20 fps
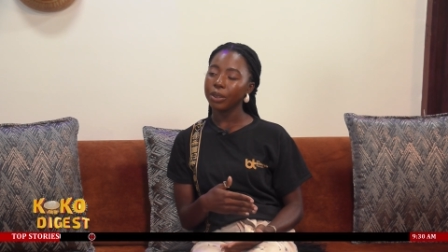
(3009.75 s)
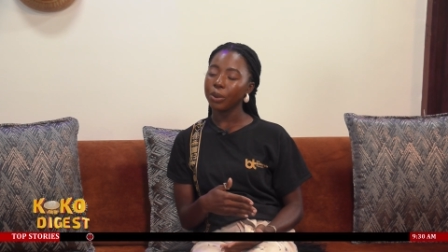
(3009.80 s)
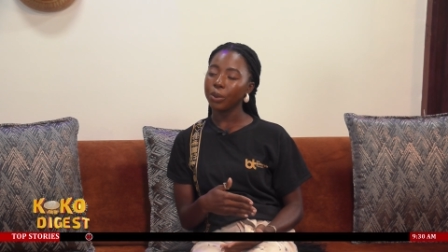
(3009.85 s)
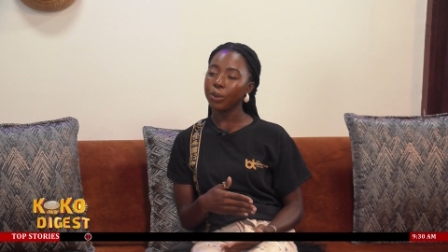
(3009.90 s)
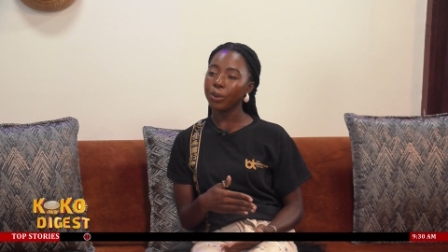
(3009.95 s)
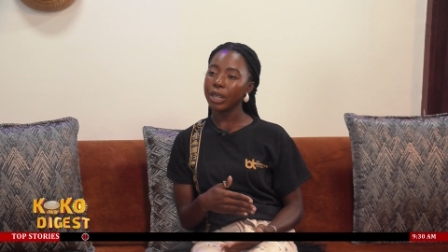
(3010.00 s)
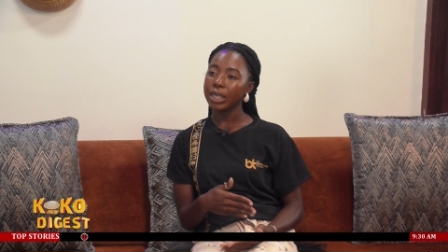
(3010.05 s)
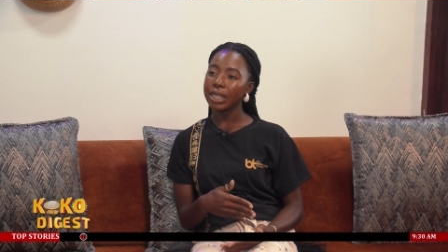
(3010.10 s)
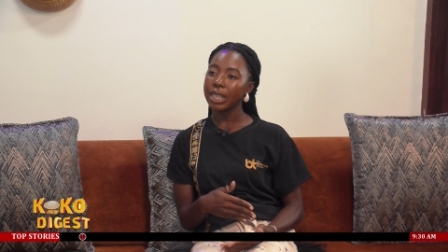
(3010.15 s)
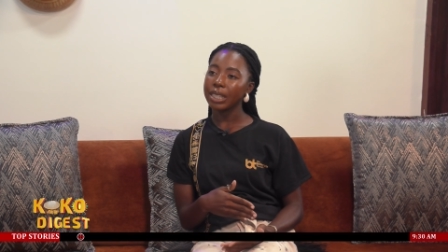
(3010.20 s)

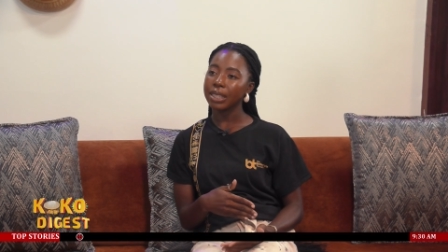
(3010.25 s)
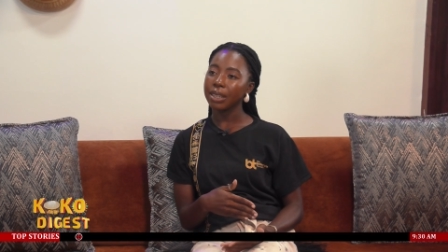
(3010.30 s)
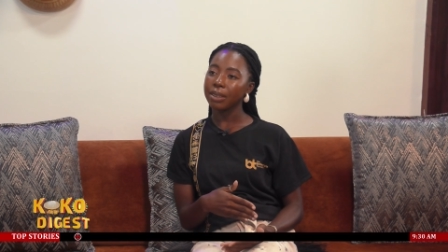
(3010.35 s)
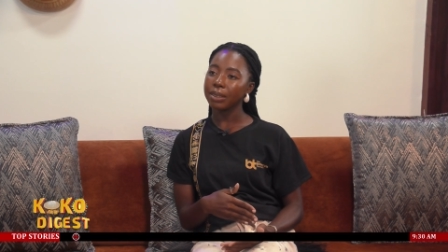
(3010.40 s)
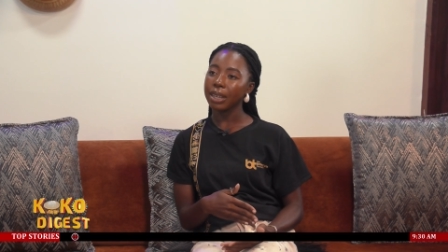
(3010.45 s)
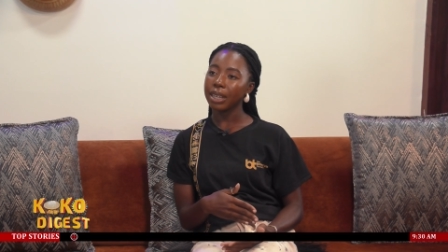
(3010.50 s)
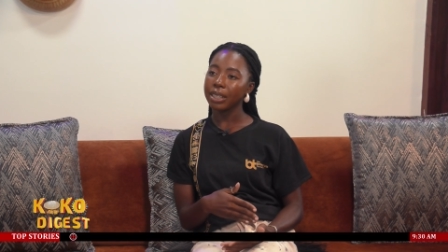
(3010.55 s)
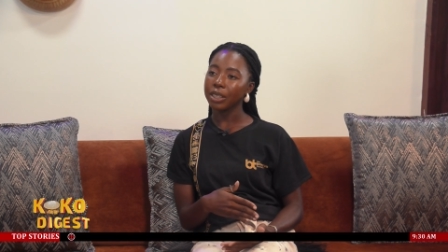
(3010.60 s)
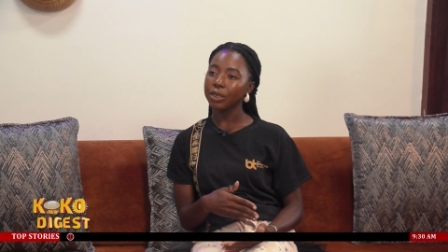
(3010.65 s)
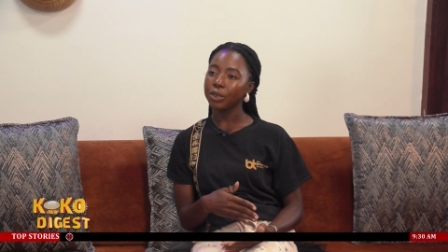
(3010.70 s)
we were telling
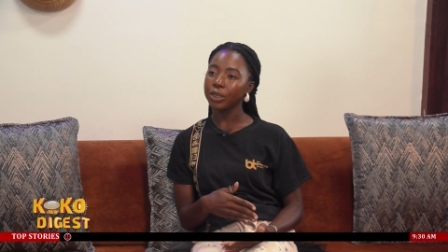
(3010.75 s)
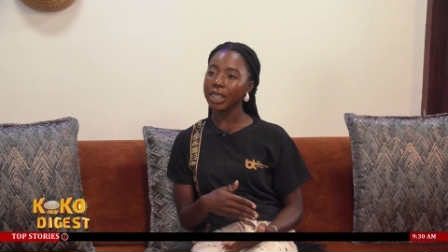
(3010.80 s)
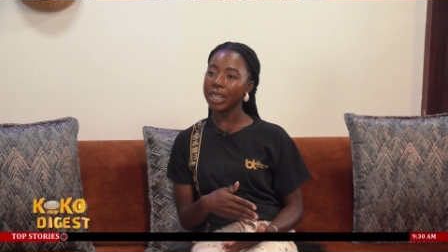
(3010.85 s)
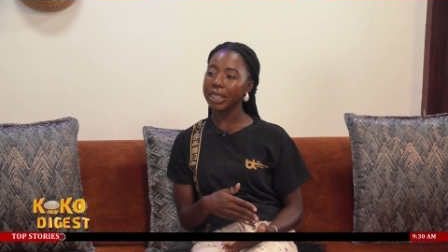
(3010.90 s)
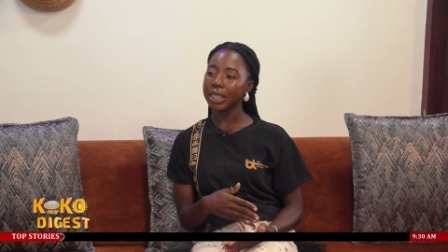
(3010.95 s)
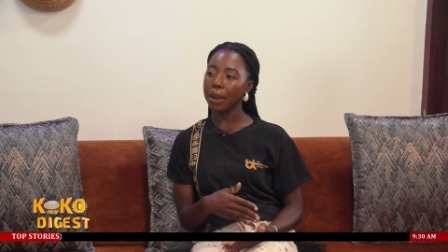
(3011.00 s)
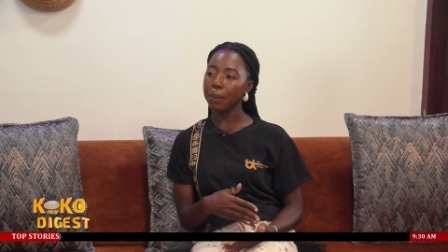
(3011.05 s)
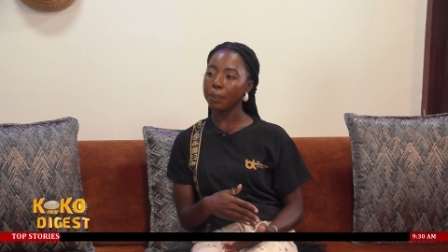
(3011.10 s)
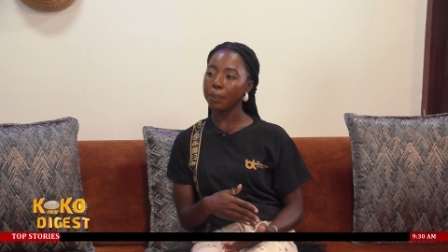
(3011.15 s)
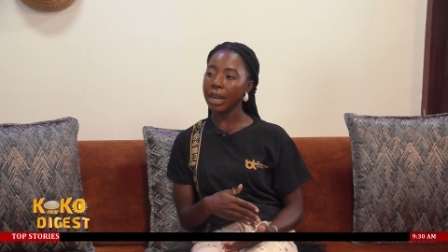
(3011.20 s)
them that they should
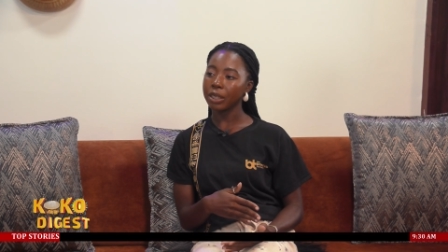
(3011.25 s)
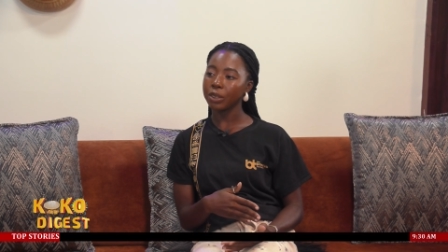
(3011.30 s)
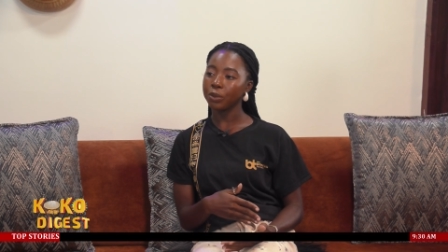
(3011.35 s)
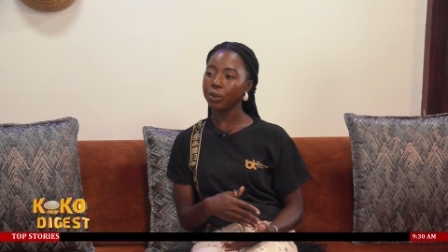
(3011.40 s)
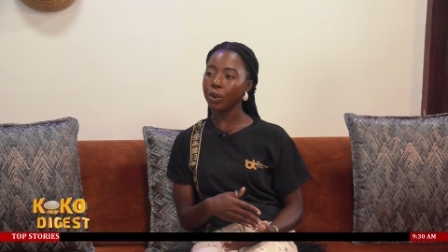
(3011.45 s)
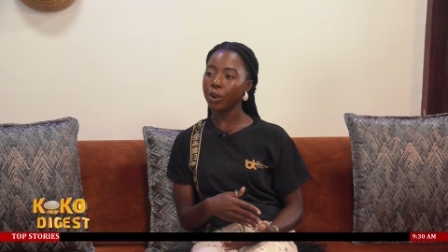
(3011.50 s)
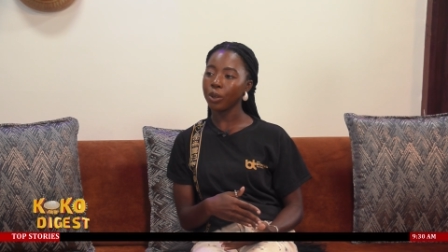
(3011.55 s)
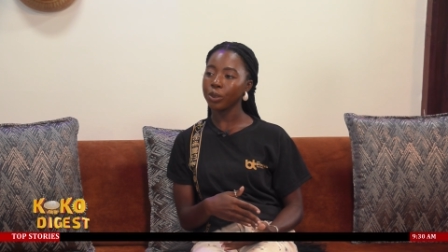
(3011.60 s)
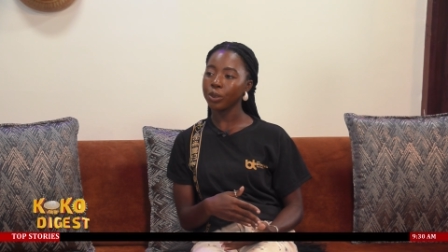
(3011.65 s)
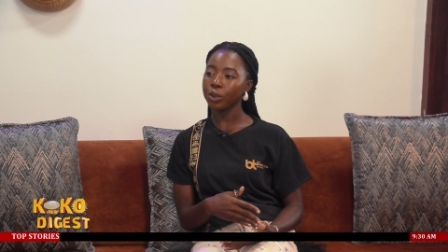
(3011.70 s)
change their
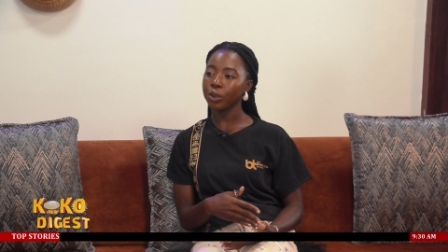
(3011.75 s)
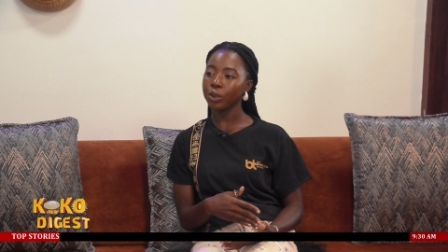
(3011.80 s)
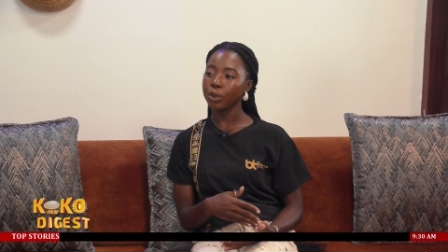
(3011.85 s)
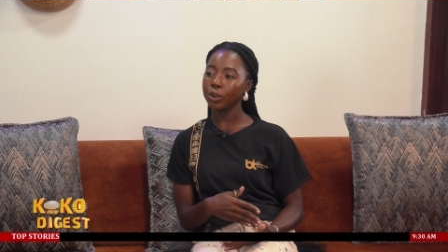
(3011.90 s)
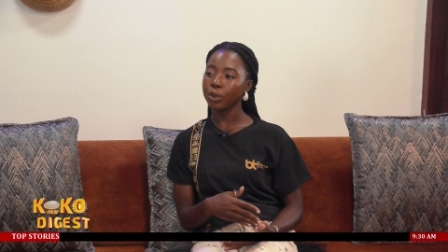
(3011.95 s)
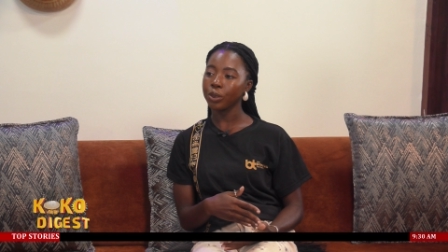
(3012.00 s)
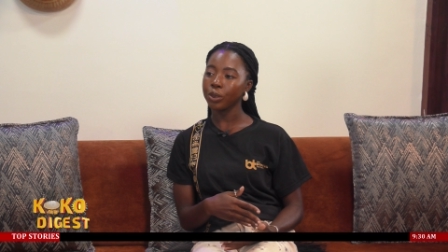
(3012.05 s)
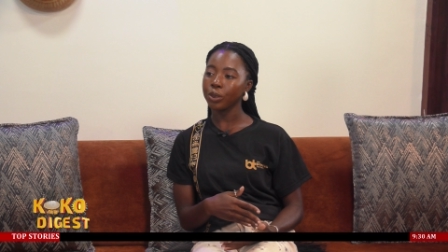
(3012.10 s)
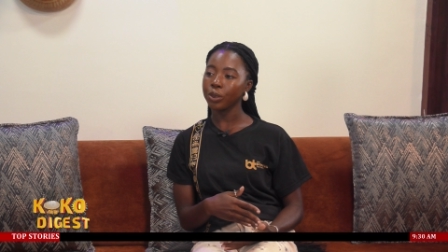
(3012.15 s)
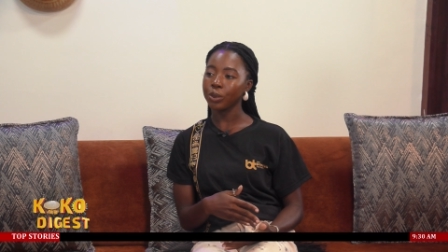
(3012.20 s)
pads
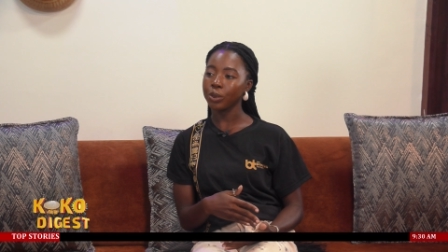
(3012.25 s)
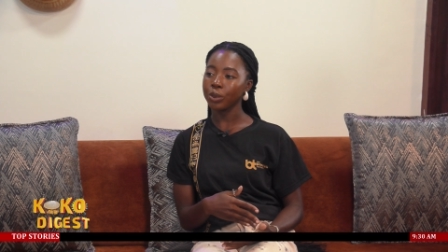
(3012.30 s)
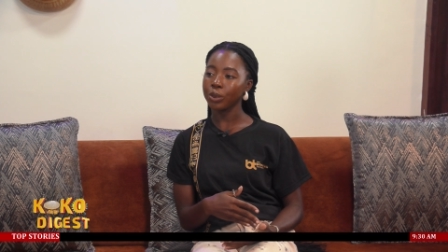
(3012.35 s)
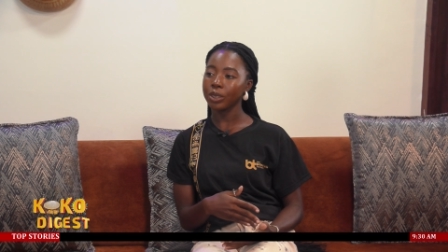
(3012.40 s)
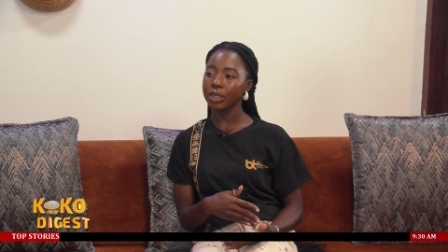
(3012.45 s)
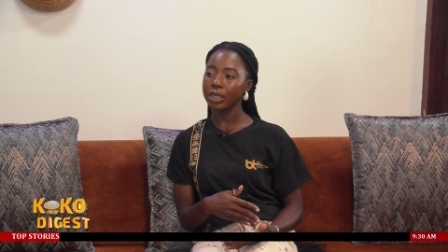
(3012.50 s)
four to